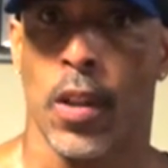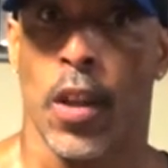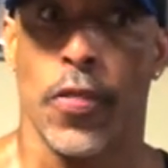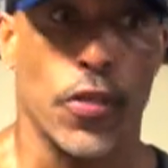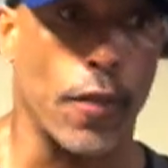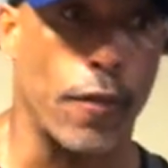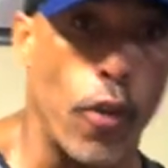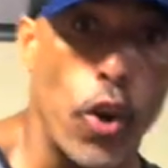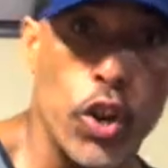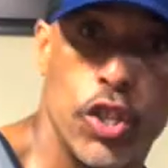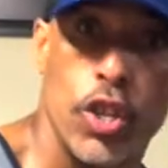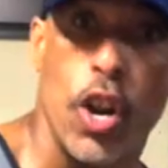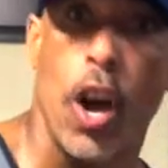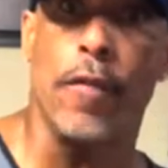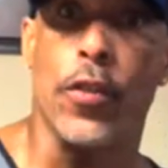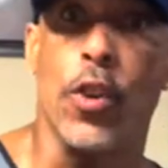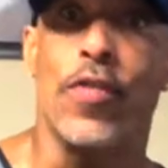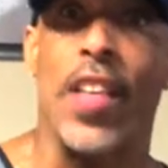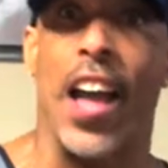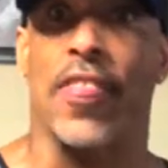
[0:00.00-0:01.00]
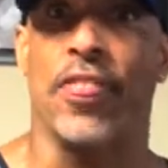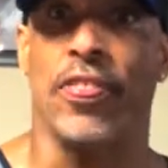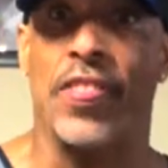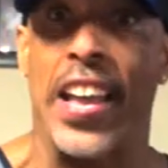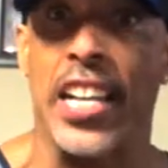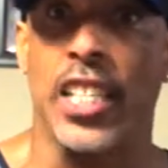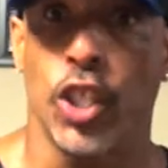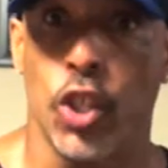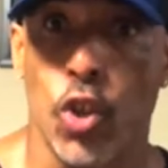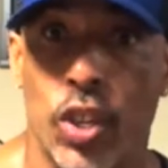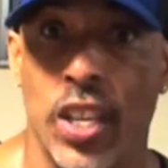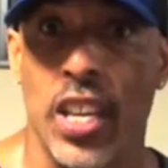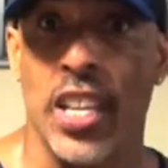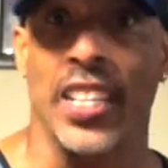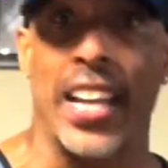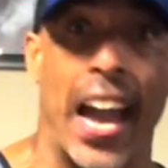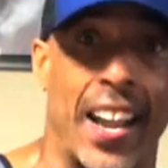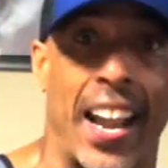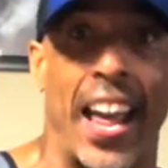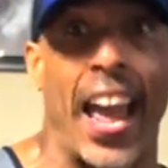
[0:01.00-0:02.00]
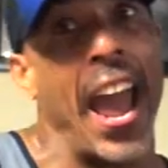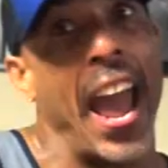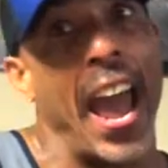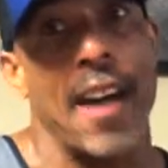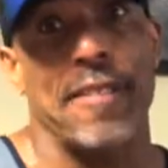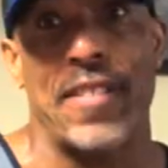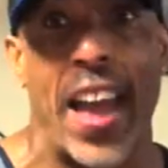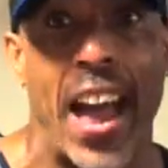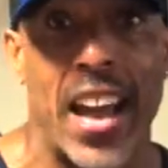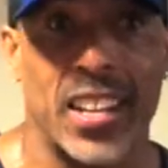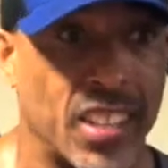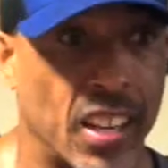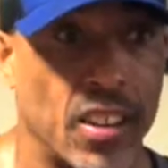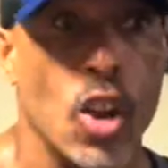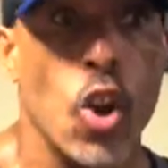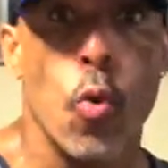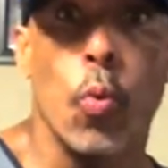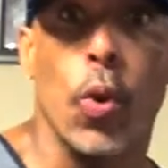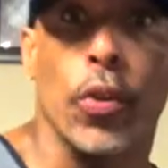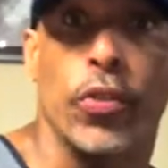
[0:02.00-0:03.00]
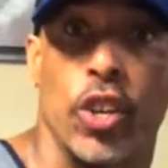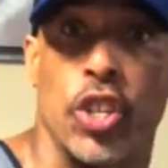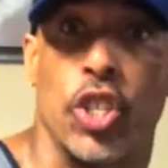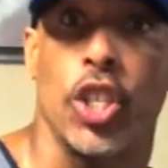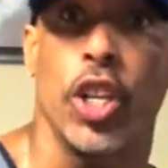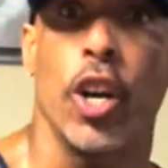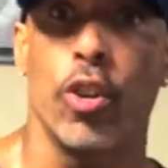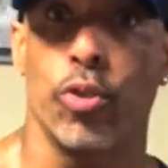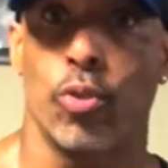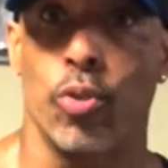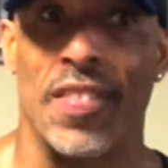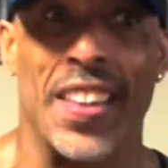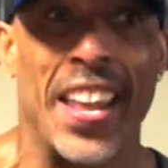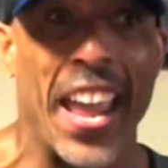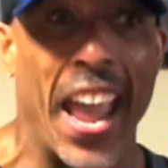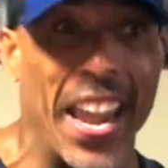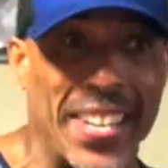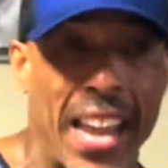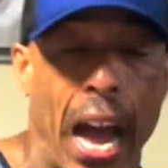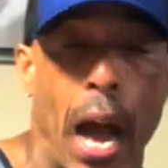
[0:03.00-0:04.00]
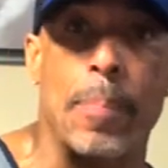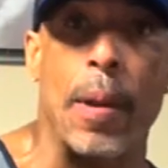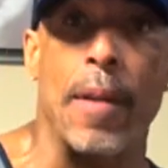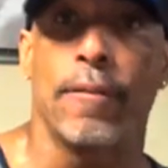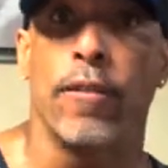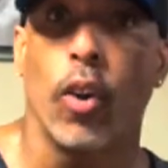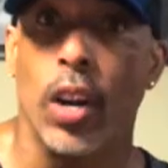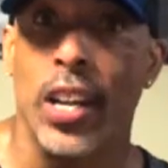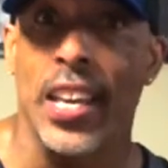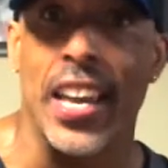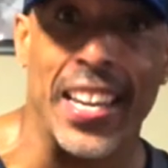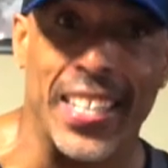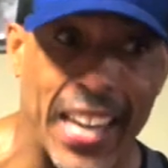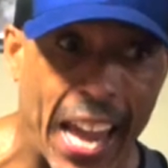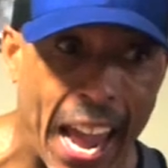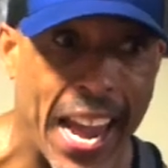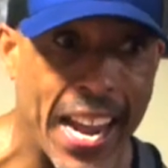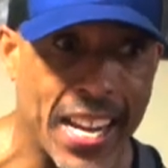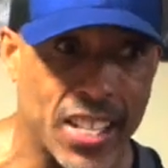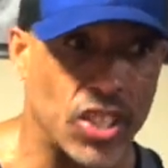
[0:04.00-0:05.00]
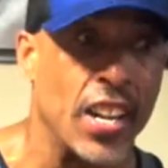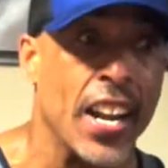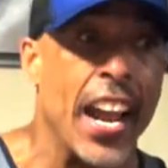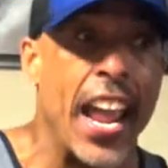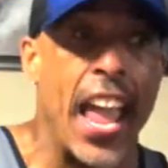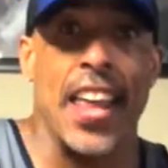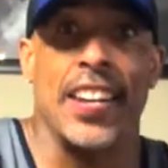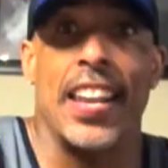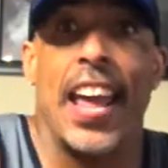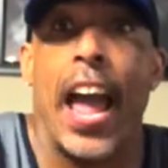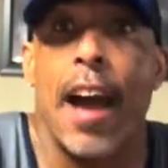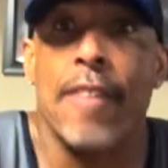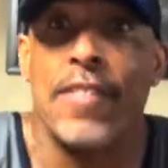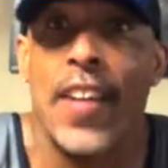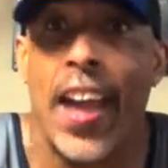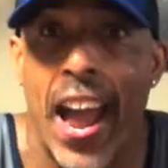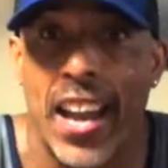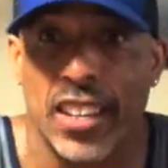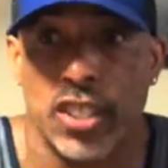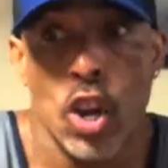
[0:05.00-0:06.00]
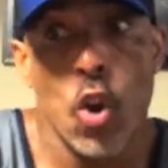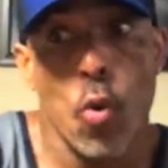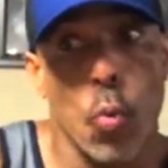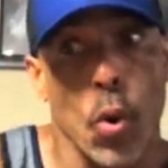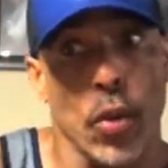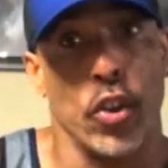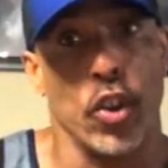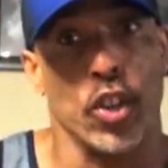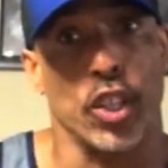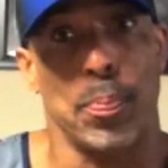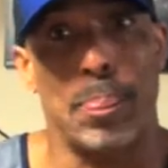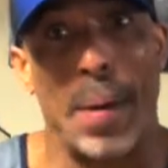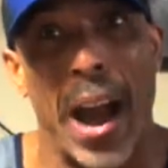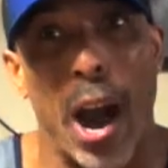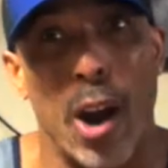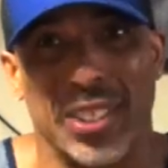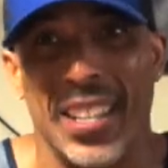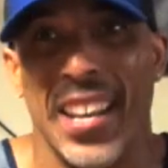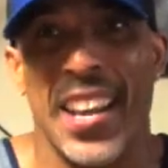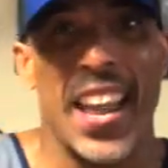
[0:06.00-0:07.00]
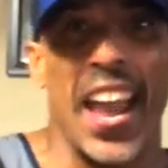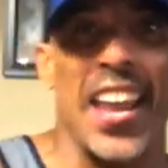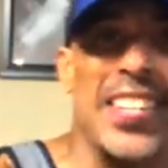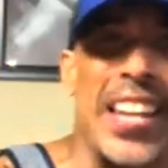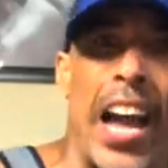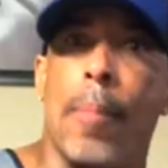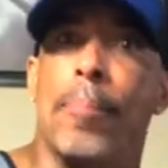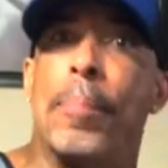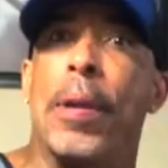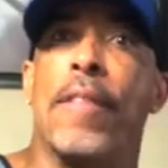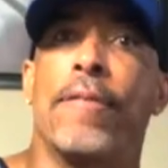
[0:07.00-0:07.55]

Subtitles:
The version of you that thinks you can kind of half-ass it with your children and not be fully engaged and half-ass with your spouse and not be